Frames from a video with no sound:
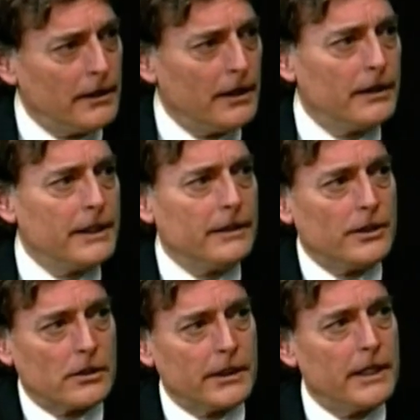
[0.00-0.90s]
uh, in
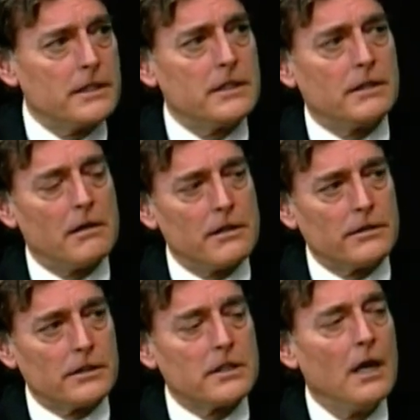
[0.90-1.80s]
the early eighteen
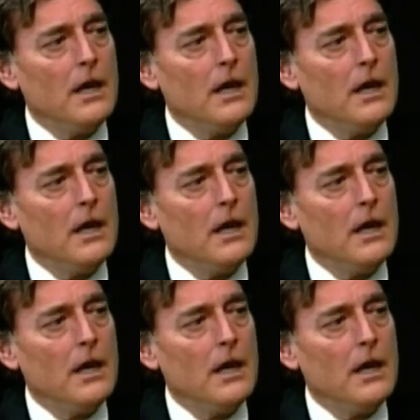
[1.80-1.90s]
hundreds,